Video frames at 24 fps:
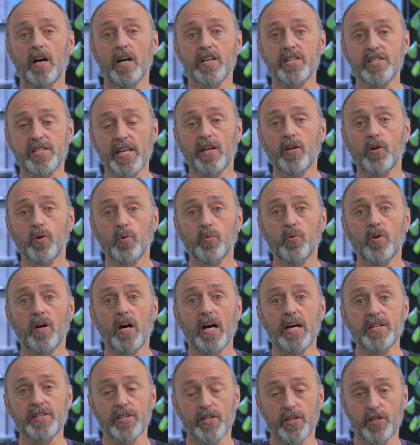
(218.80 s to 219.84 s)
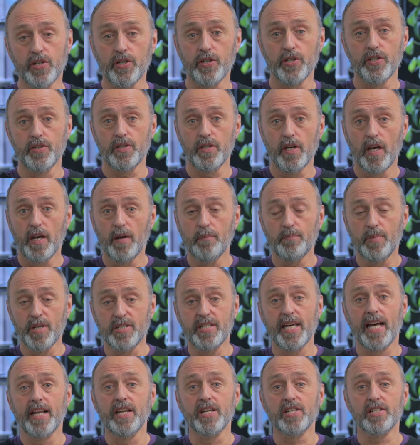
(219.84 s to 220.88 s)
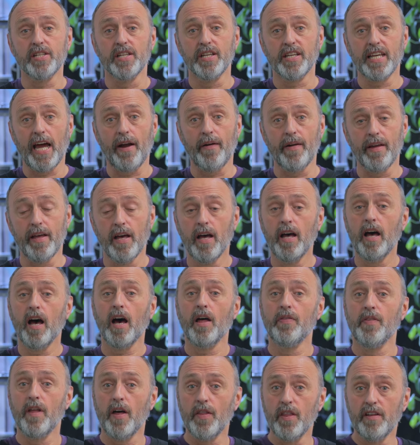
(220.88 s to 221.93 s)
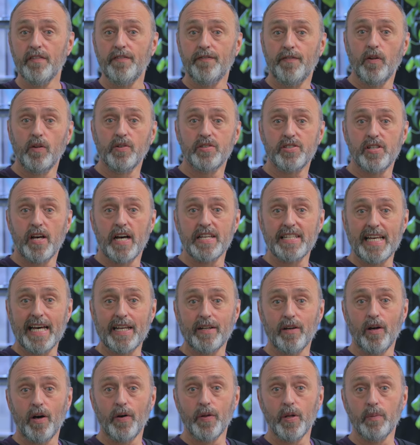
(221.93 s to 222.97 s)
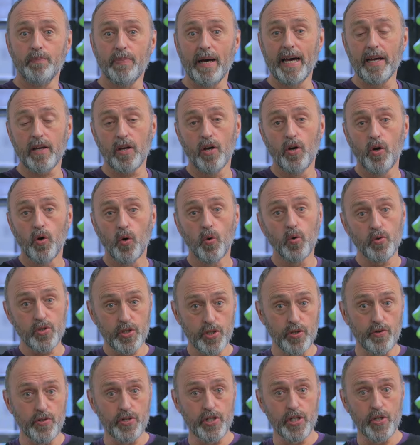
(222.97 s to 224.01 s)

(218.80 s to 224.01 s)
a single rider could potentially carry another full-size adult on the back, or 2